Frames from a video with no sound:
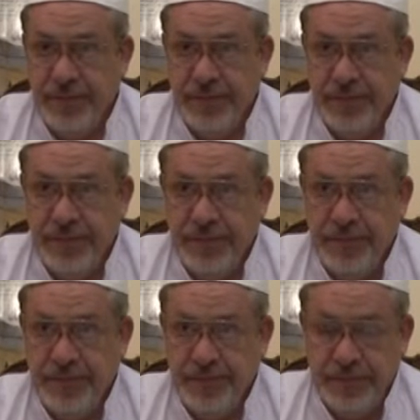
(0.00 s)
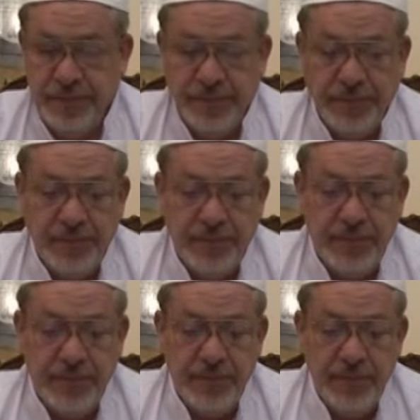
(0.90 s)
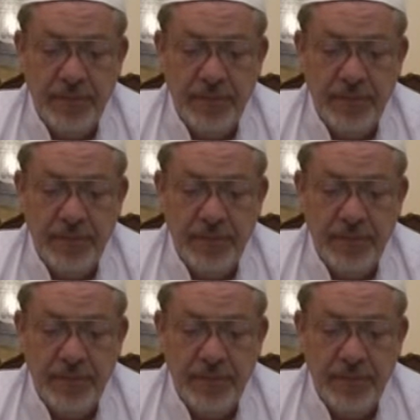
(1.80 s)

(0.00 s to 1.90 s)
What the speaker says: No one is speaking in this clip.